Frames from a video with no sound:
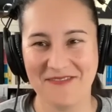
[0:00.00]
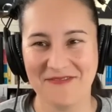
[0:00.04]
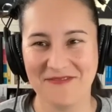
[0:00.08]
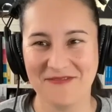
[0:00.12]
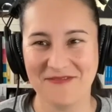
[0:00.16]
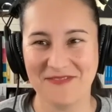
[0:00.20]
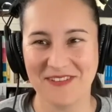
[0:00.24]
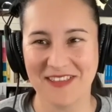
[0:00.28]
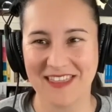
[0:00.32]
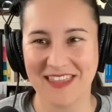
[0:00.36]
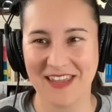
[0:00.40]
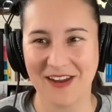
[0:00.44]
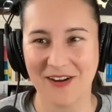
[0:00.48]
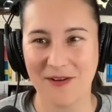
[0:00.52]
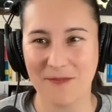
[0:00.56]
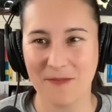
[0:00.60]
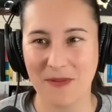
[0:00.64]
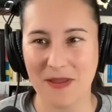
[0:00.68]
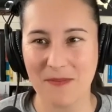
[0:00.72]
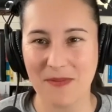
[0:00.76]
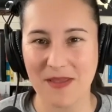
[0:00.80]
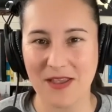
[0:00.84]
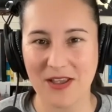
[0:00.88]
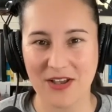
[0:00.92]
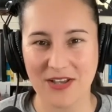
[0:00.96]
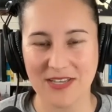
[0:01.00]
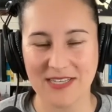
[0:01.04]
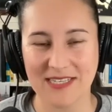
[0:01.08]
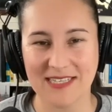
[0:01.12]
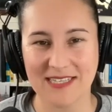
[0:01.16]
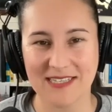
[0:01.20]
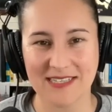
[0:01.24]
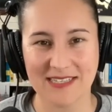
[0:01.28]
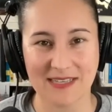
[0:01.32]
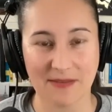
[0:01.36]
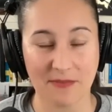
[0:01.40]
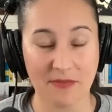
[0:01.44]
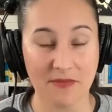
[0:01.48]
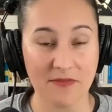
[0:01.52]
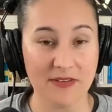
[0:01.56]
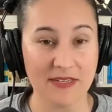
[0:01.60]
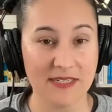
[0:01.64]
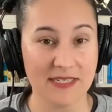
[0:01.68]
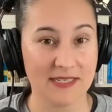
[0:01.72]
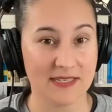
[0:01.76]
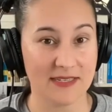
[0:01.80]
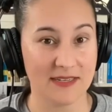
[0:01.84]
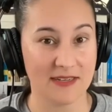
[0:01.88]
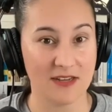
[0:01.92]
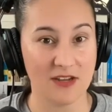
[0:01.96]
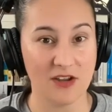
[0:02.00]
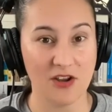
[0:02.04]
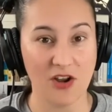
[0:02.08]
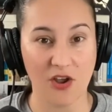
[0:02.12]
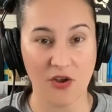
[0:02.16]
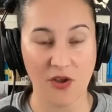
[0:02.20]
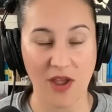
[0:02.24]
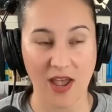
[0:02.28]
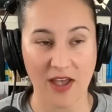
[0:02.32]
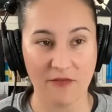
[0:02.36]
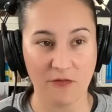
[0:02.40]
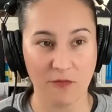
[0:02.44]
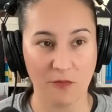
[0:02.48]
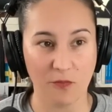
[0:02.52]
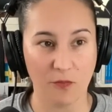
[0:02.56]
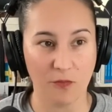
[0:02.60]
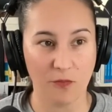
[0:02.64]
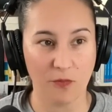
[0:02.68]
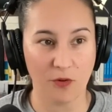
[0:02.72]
for therapy, because some of us, you know, have